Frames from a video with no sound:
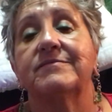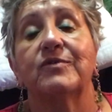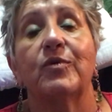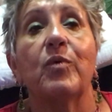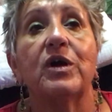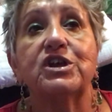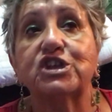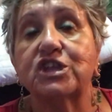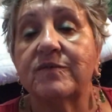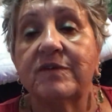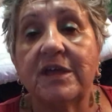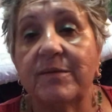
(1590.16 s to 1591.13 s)
or watch
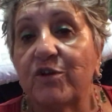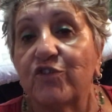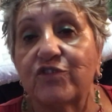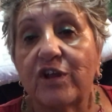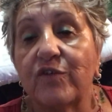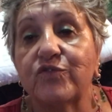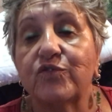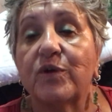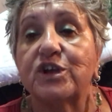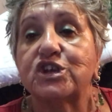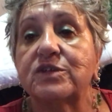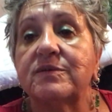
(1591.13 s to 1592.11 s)
TV, because I love to
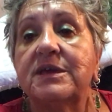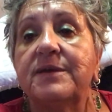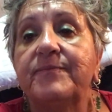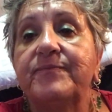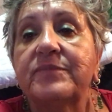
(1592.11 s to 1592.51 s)
watch TV.